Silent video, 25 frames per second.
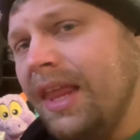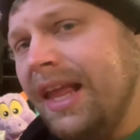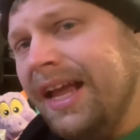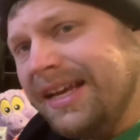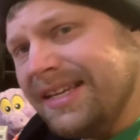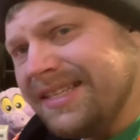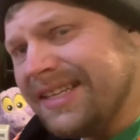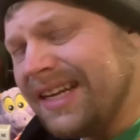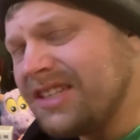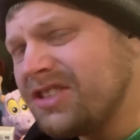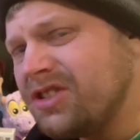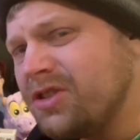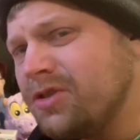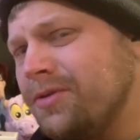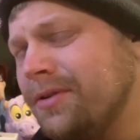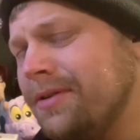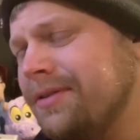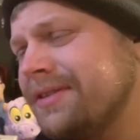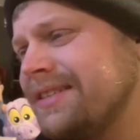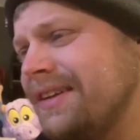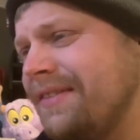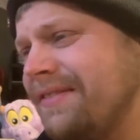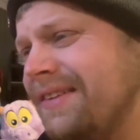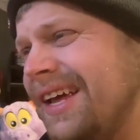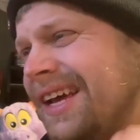Section
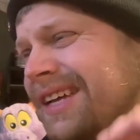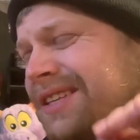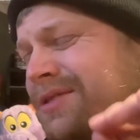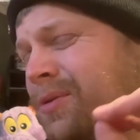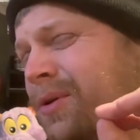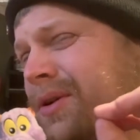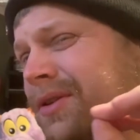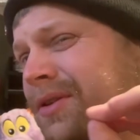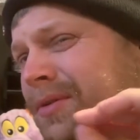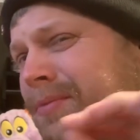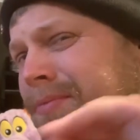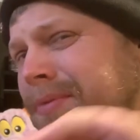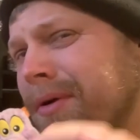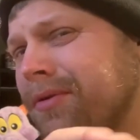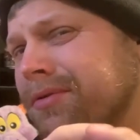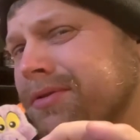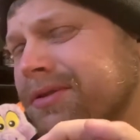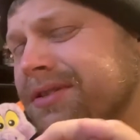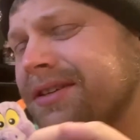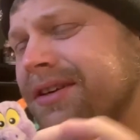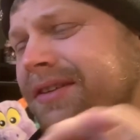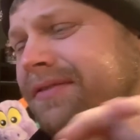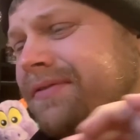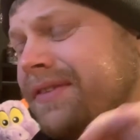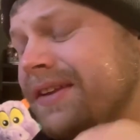207, I just wanted to
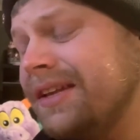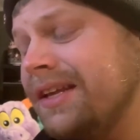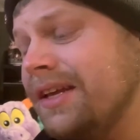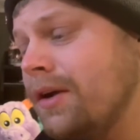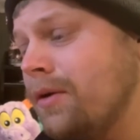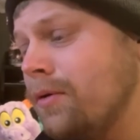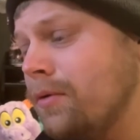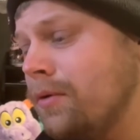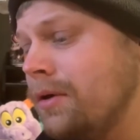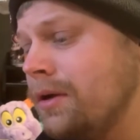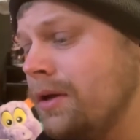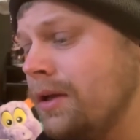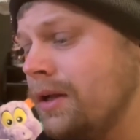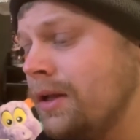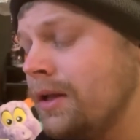post a video,